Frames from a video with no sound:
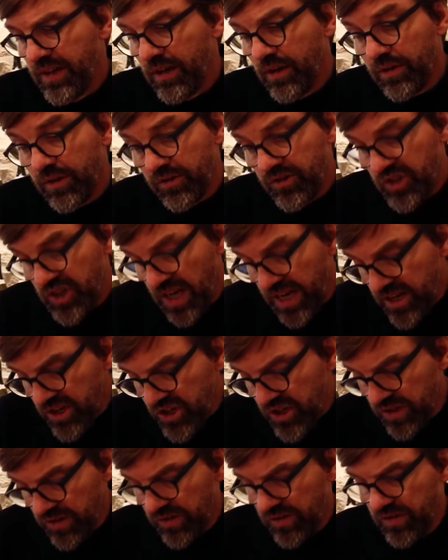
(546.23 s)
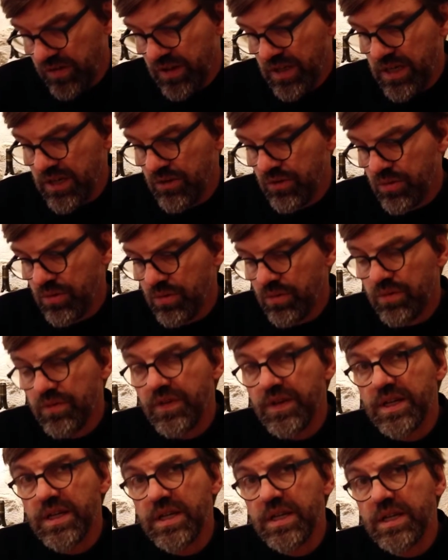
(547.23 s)
a lot of changes into
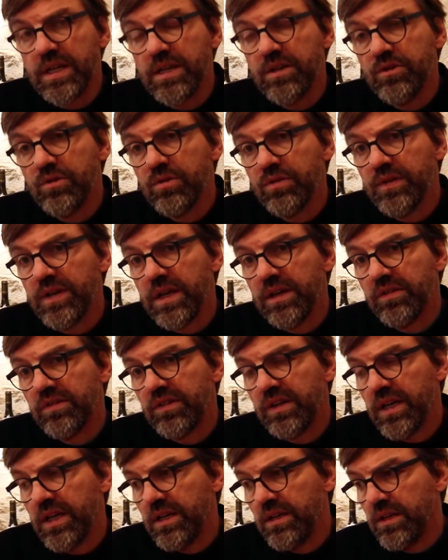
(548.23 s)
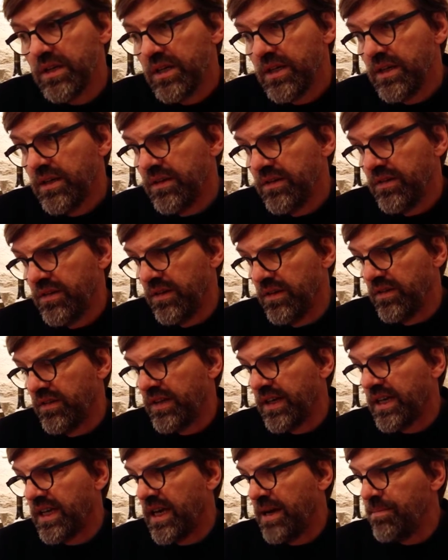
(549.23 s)
the estate since
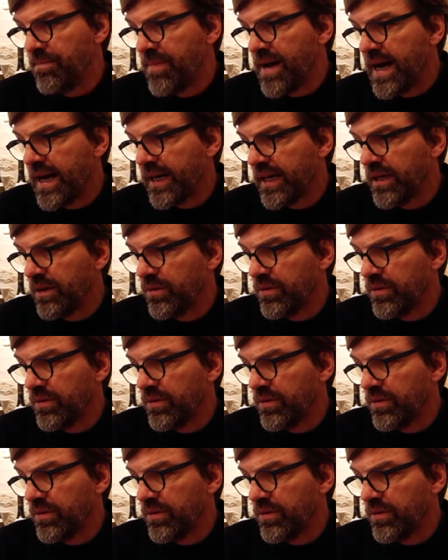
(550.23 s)
I came back,